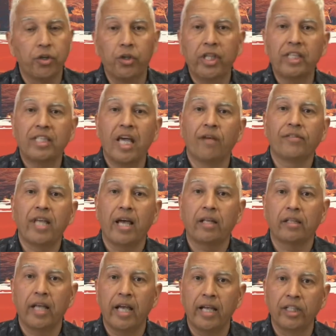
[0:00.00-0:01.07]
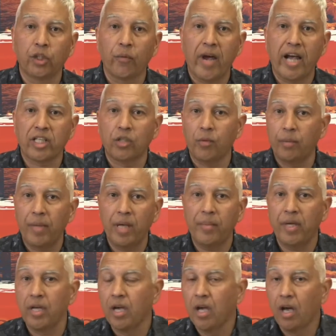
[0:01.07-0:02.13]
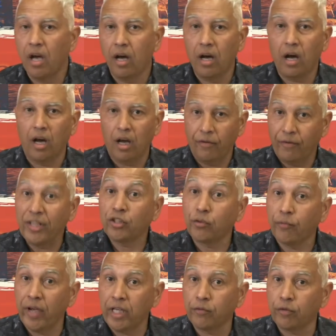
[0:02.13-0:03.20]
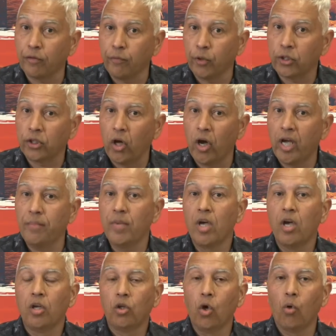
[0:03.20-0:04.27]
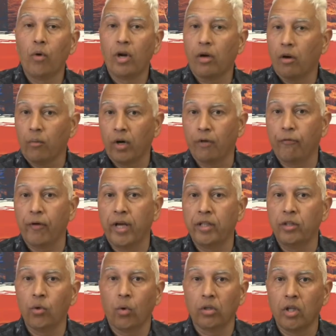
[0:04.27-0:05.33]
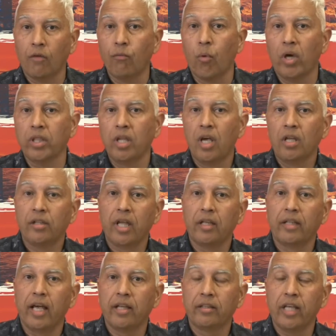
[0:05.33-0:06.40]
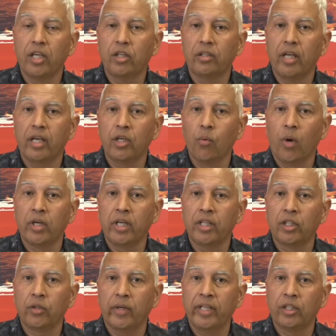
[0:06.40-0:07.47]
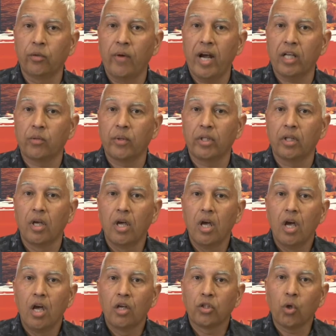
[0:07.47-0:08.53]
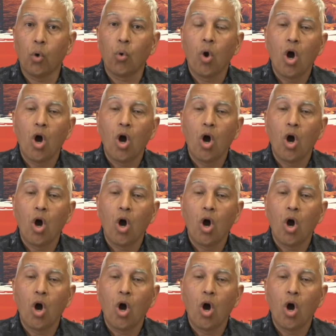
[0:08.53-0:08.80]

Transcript: at least have that interaction with maybe face to face for the first time, with a friend or a loved one that you want to interact with. So,